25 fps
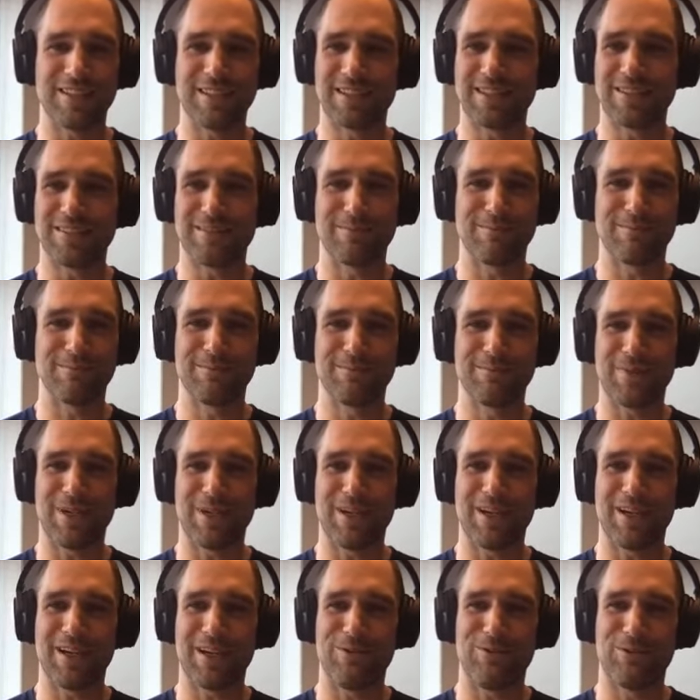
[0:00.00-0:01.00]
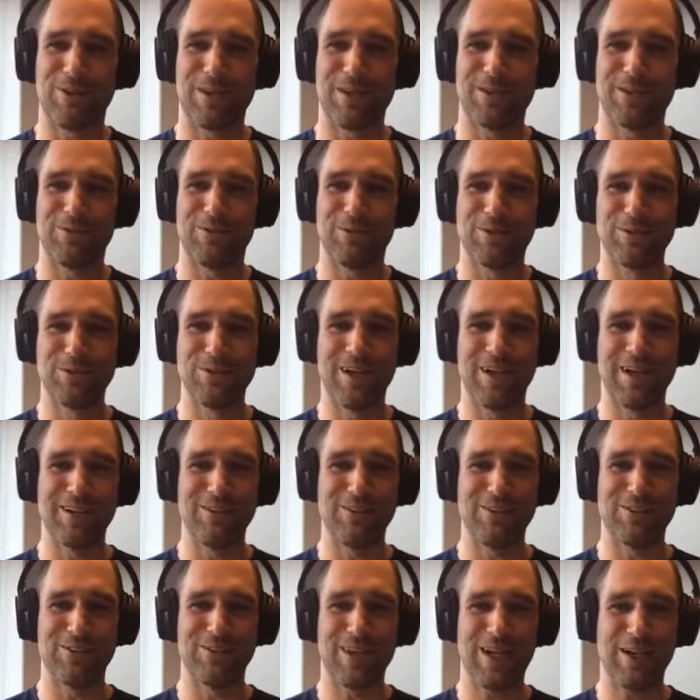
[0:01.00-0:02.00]
And I think if you
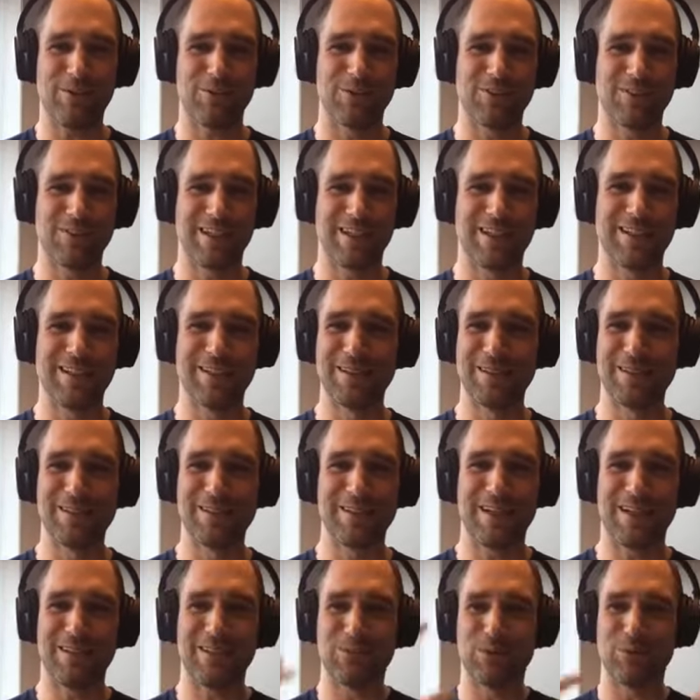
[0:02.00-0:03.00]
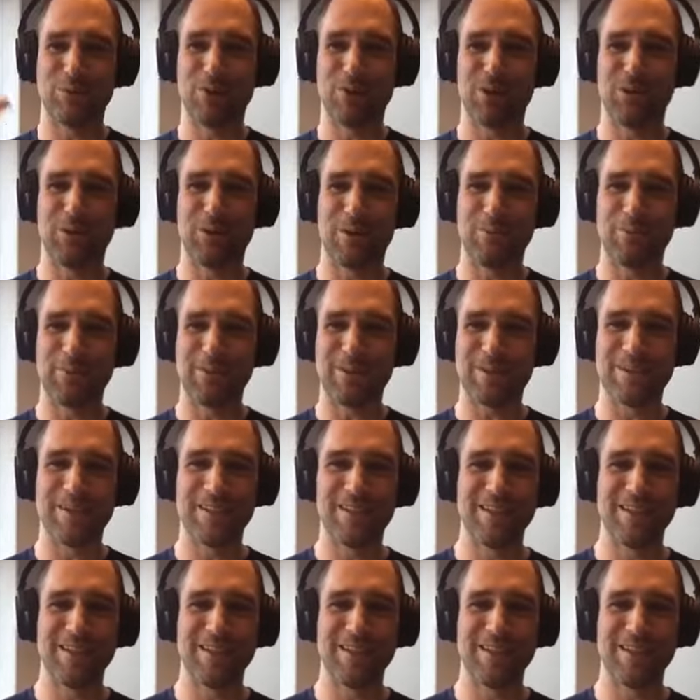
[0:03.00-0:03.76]
do everything, it will blow up.